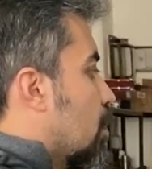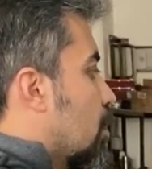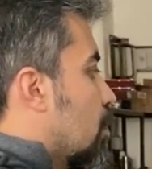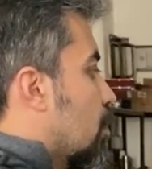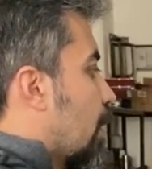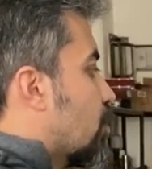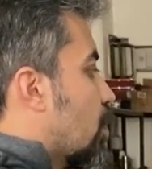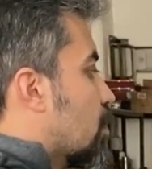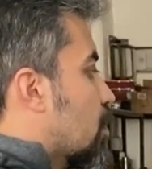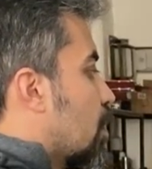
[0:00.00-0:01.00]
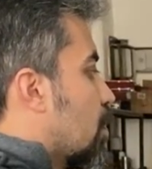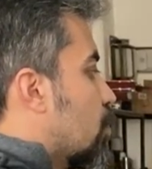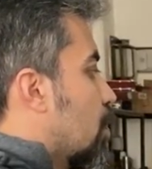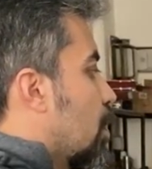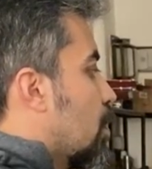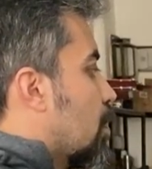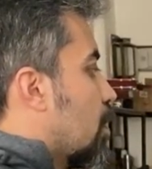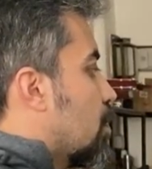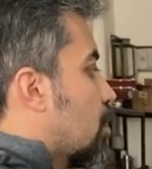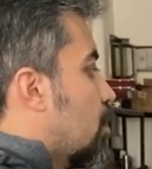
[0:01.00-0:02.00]
adjusted on
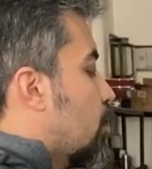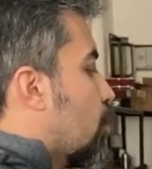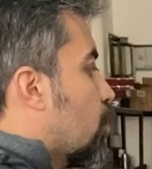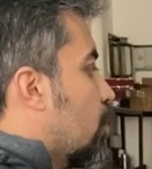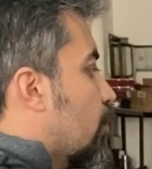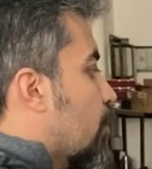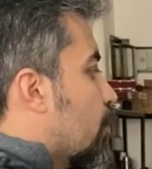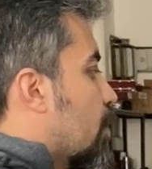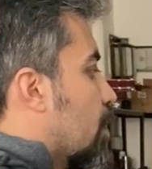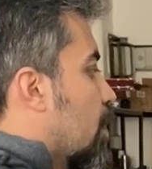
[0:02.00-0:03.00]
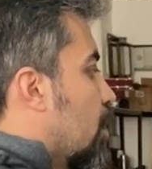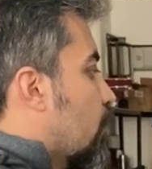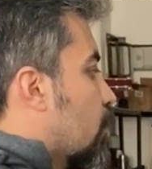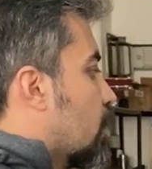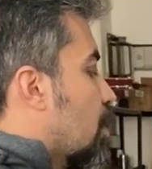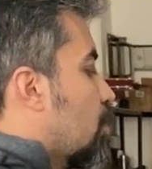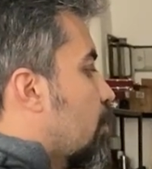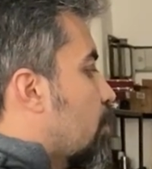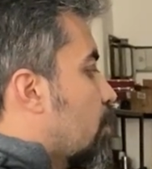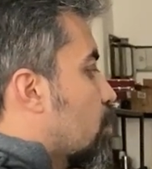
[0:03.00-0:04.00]
19.50. For example, if we
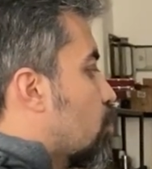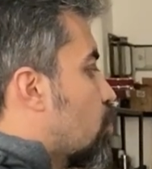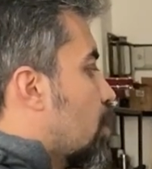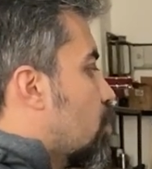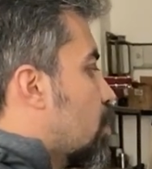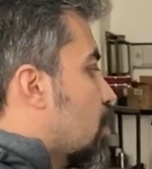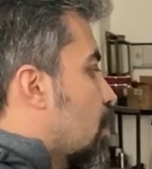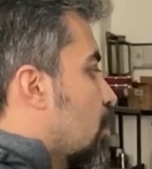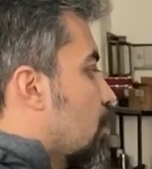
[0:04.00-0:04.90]
want to change it, we